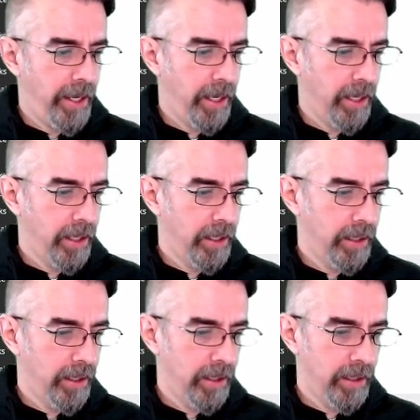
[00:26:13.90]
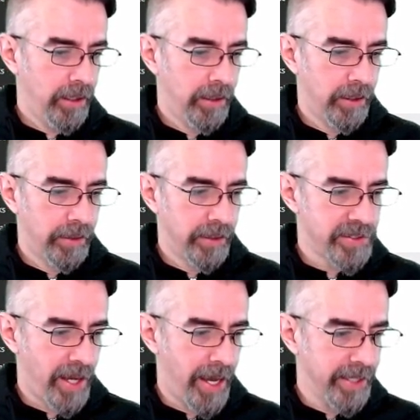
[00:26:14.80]
And let's
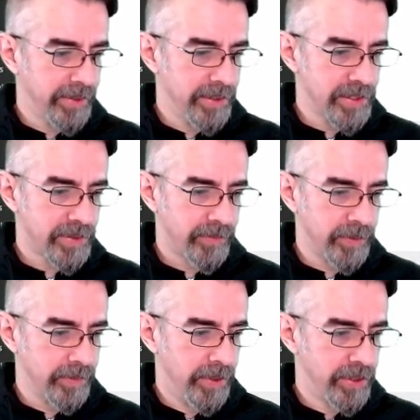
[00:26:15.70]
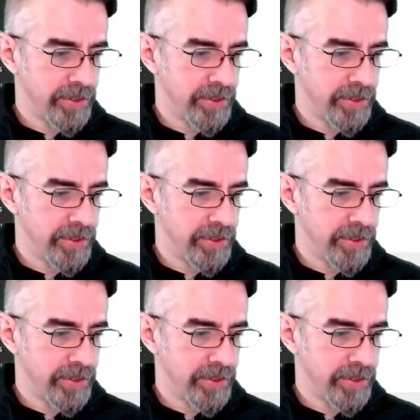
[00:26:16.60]
hide this from